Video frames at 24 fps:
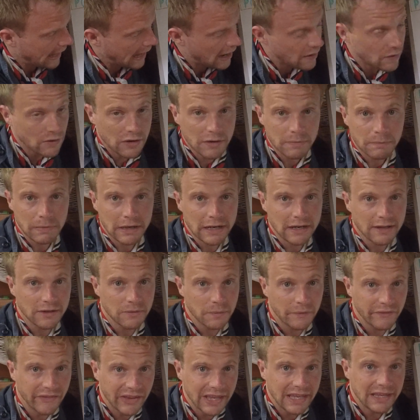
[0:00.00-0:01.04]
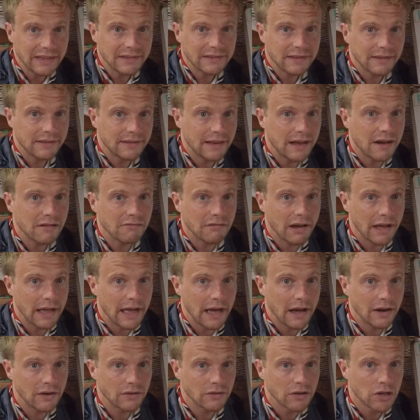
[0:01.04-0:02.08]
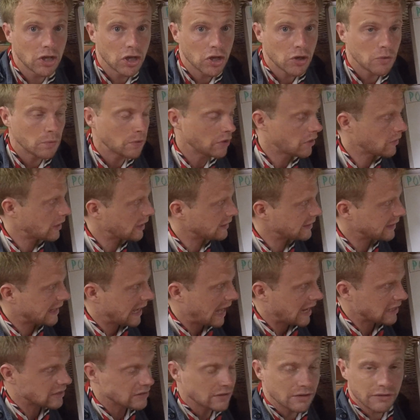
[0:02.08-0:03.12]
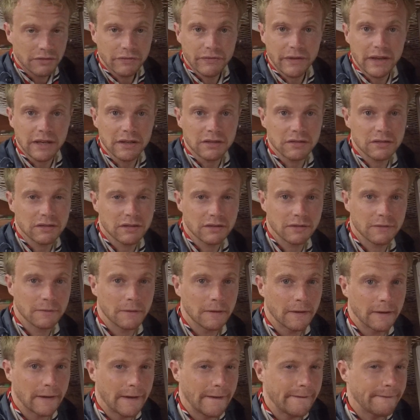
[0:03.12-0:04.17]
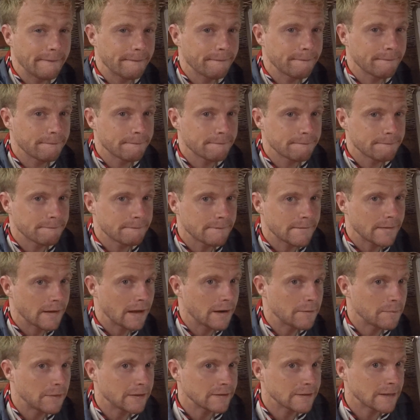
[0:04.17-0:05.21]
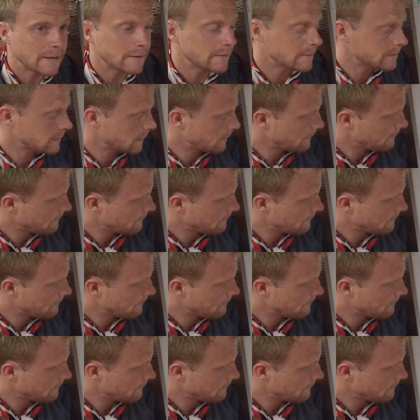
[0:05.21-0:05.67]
out completely, we ease the sail right out, we don't get to catch those fish, okay? Kind of makes sense?